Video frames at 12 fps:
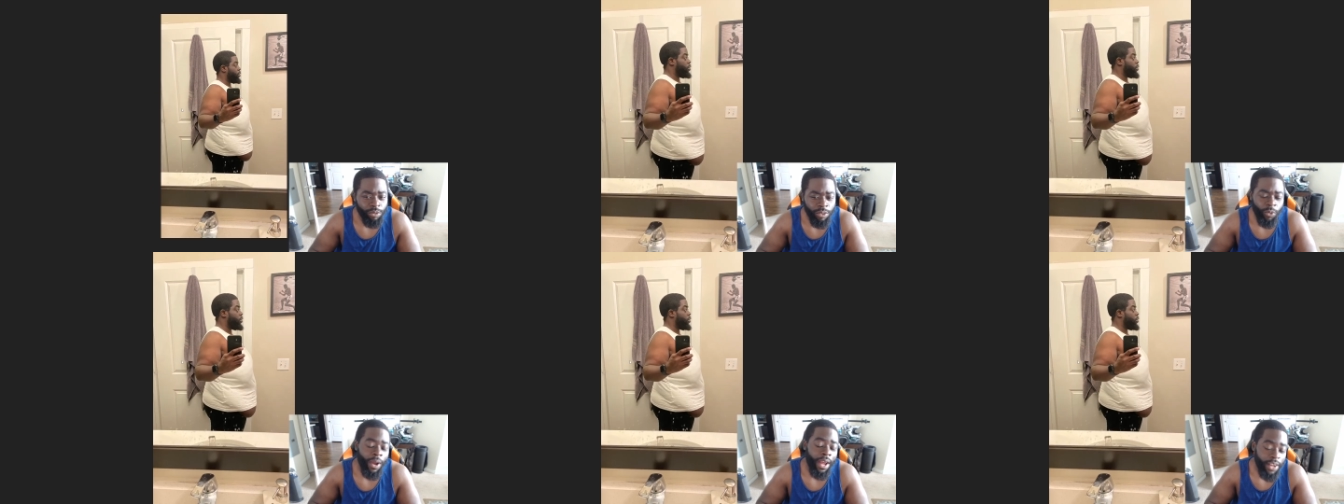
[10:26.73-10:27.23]

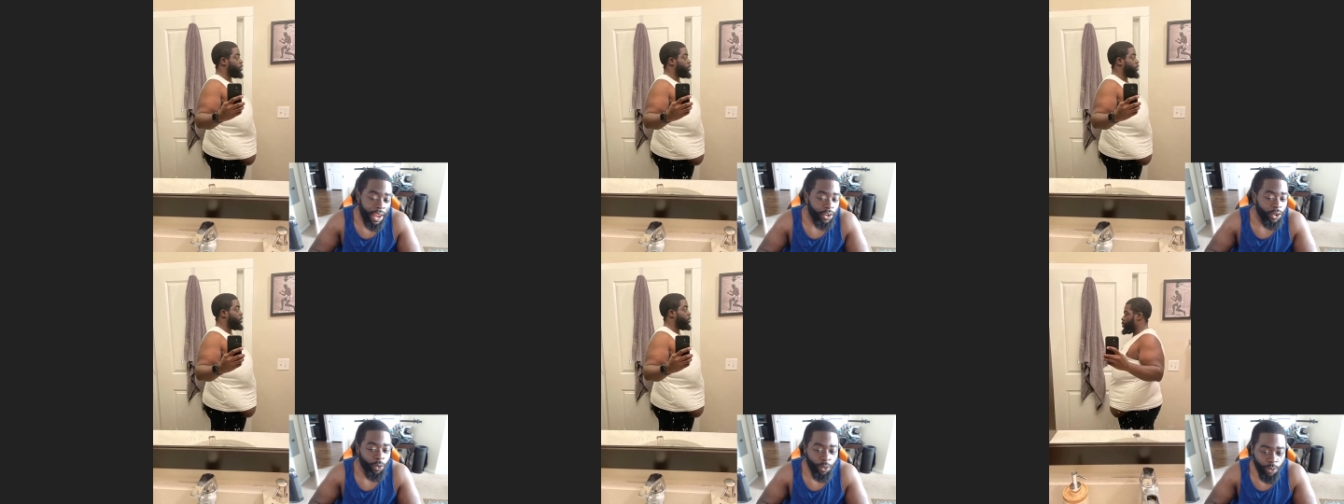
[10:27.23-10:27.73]
Well, I, I
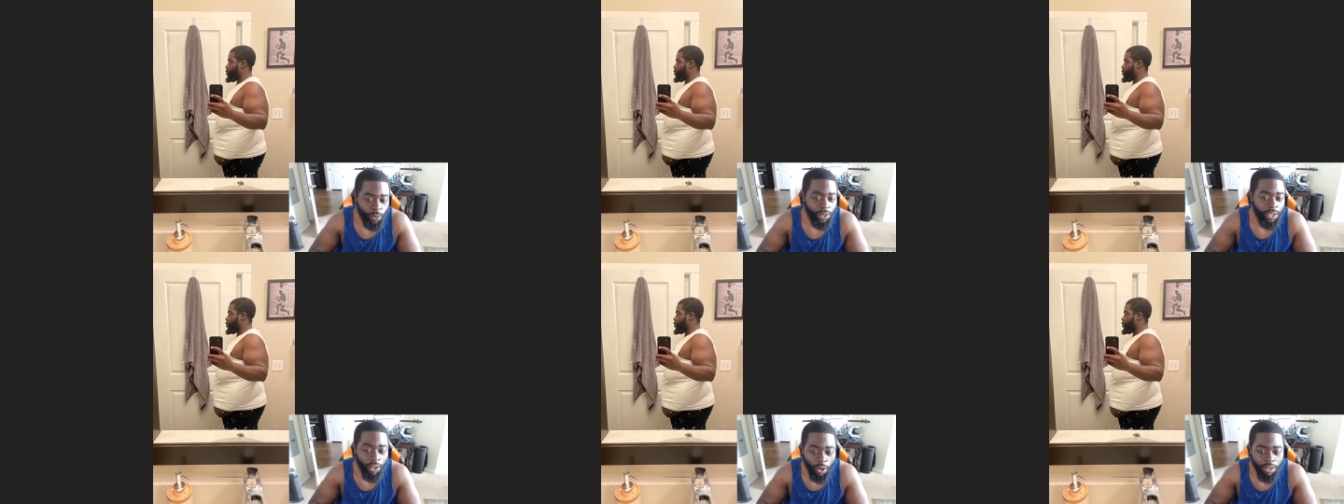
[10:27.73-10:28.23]
know what
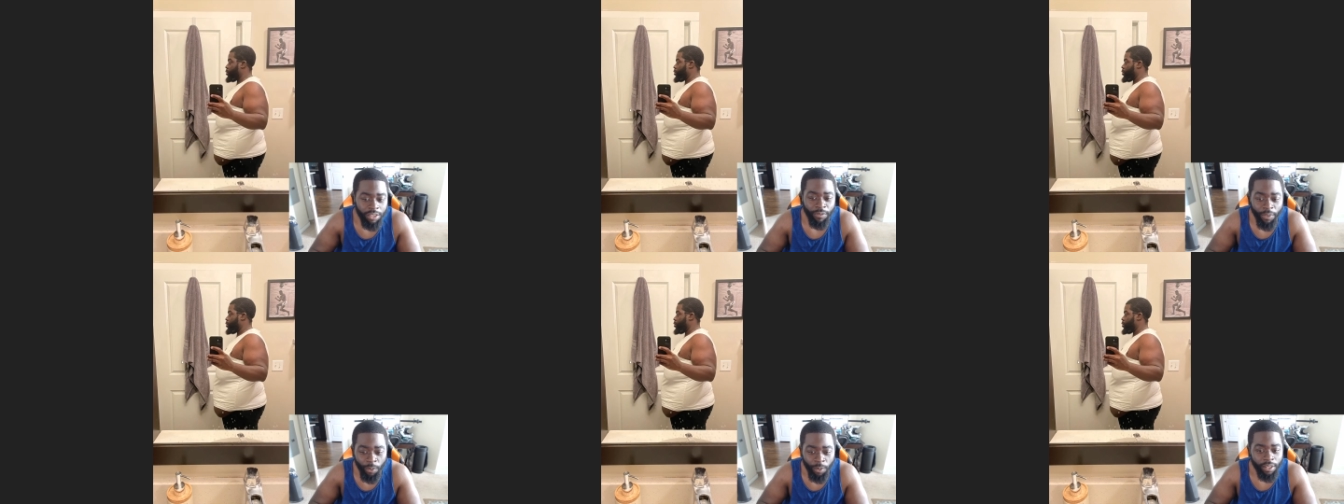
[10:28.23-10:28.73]
the cause of
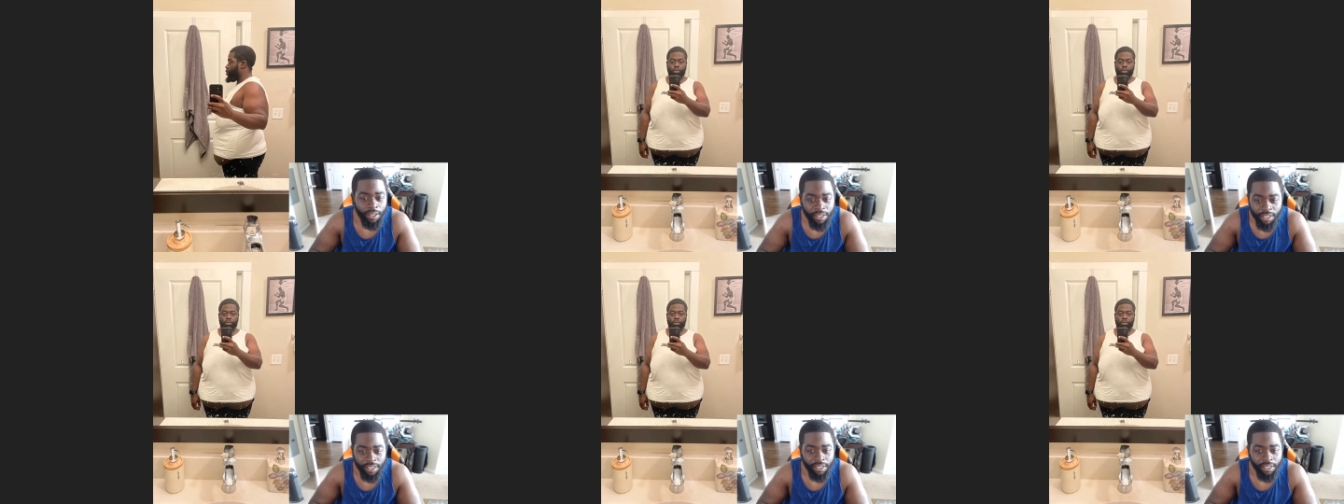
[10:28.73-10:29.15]
it was.